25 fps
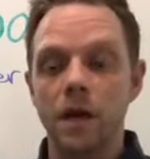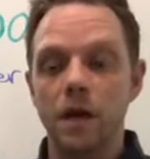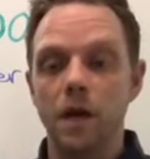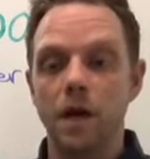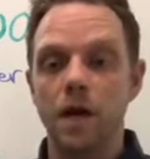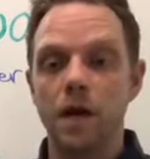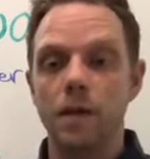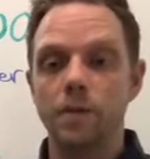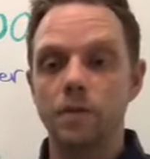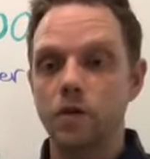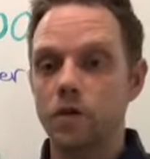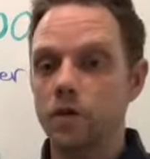
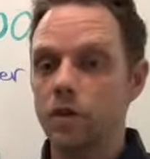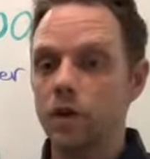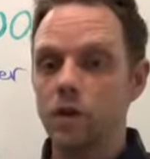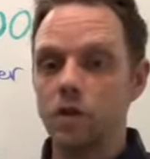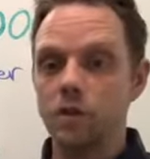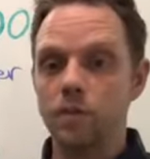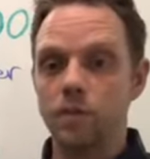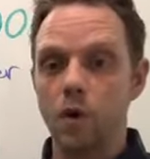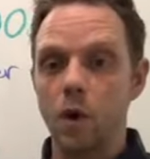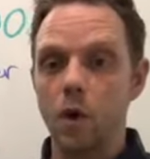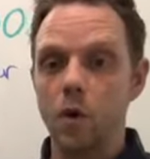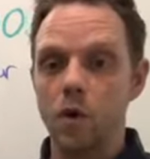I'm sure
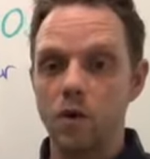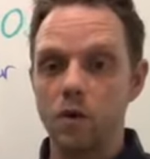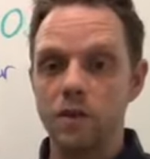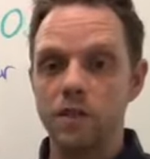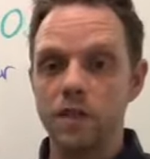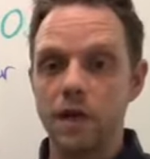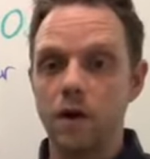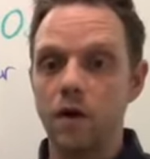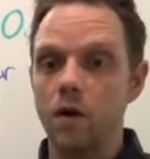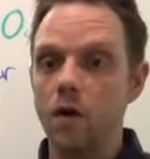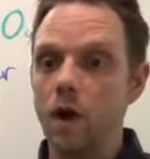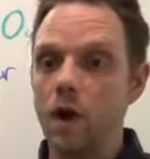there's
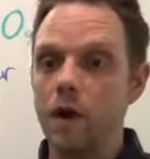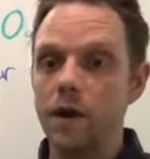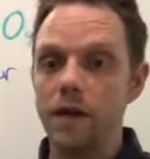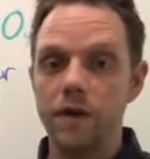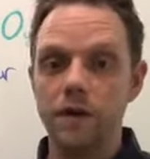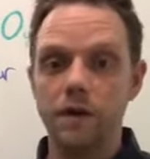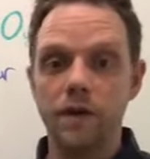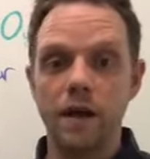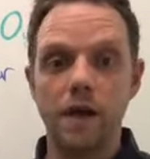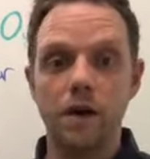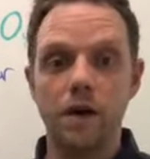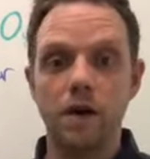brokers that are on
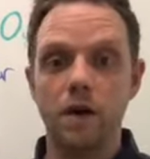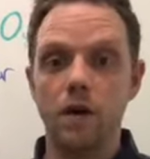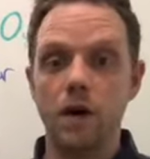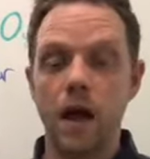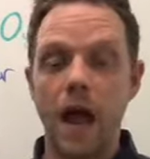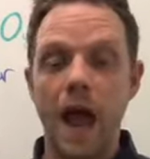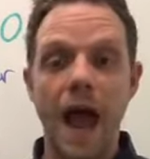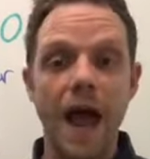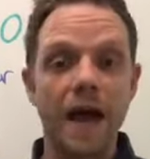here that are